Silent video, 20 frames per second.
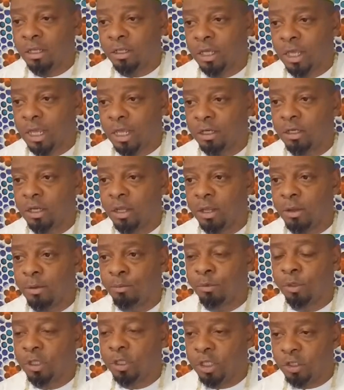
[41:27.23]
And
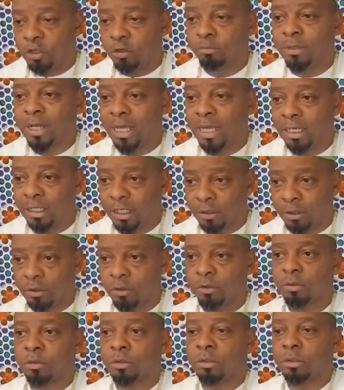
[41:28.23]
little by
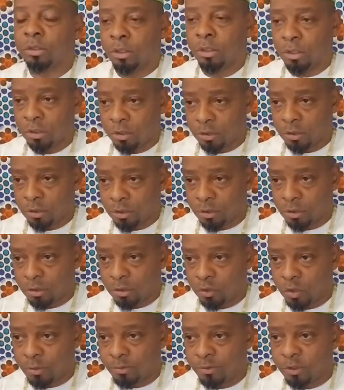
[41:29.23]
little,
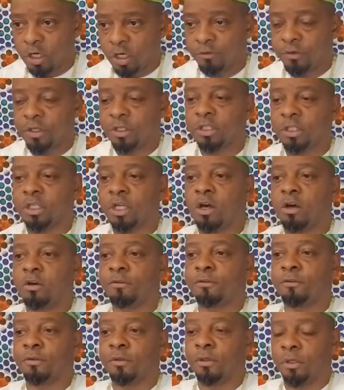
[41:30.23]
you observe
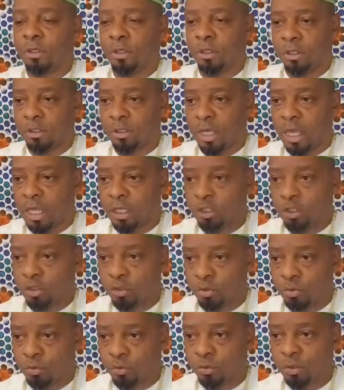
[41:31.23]
yourself and
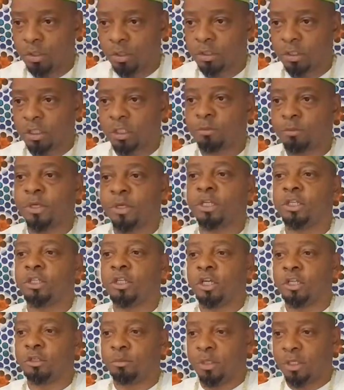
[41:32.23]
you suspend
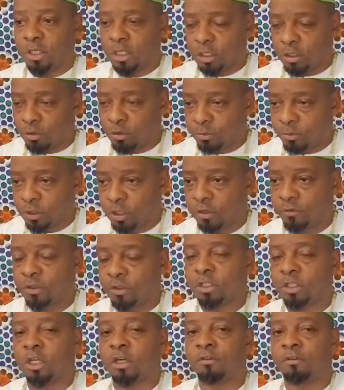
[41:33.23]
judgment, and you observe
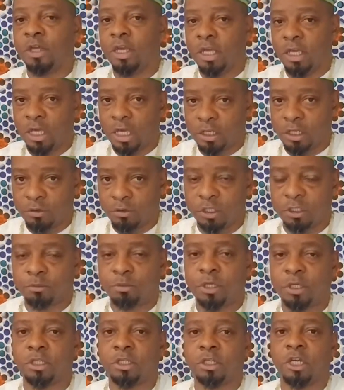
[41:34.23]
yourself and you
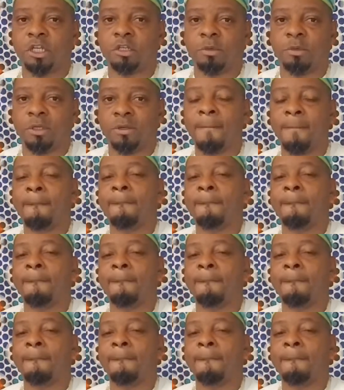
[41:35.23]
suspend judgment.